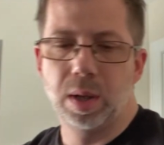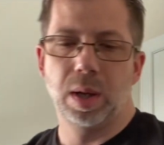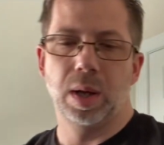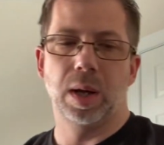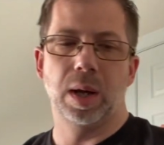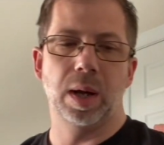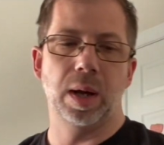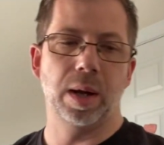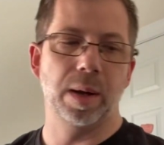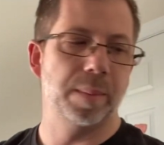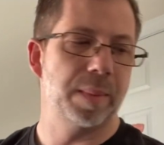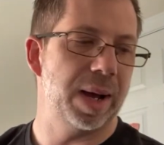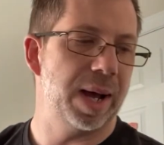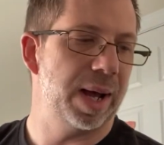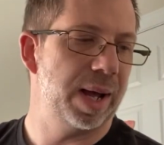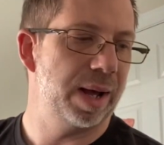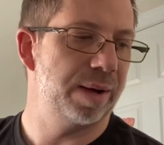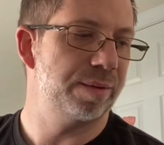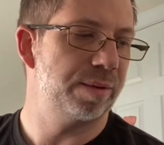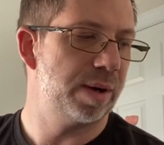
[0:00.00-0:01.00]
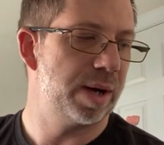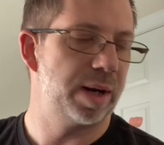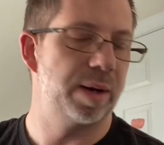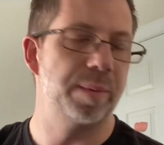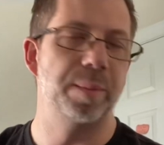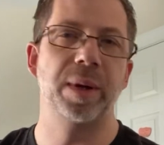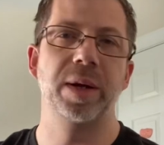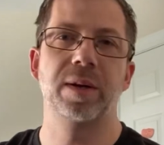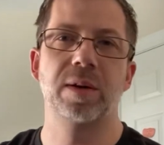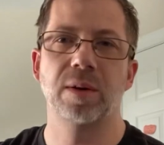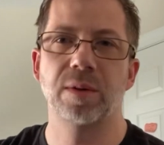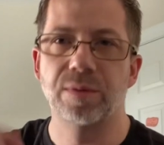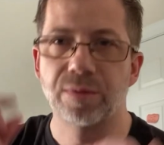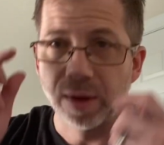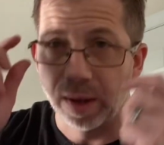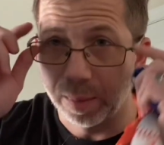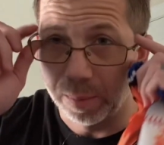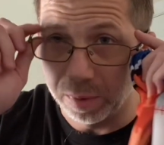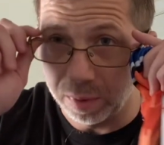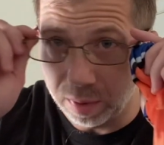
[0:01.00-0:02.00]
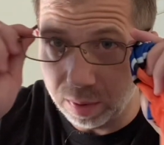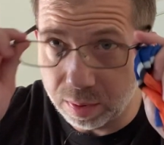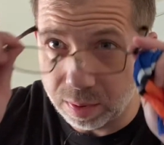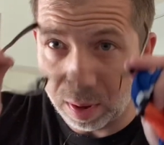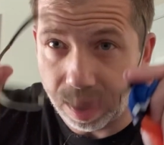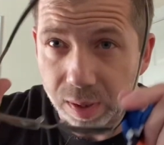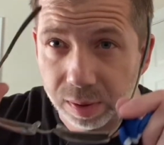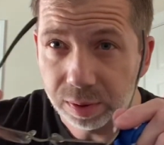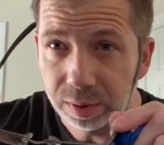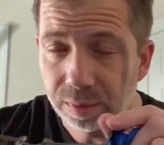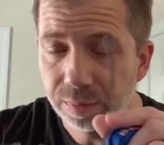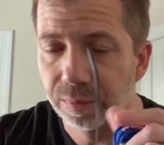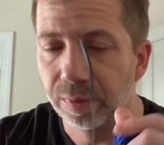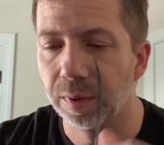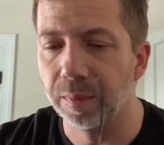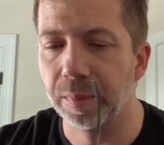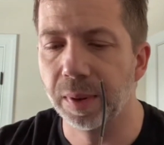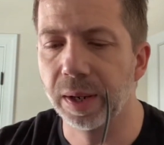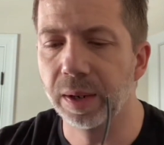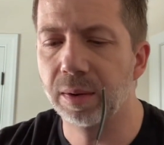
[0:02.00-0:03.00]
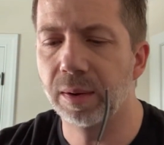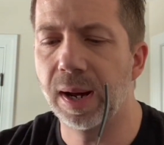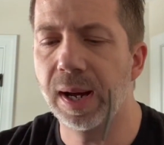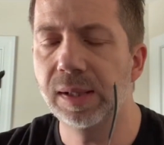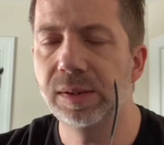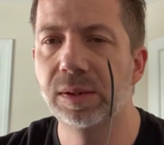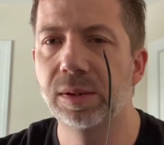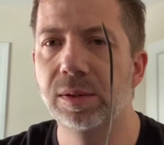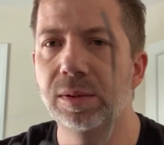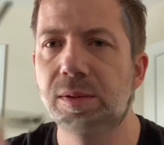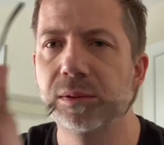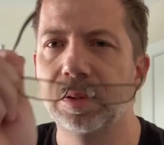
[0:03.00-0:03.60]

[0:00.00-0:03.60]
I have a lot of microfiber cloths from my glasses.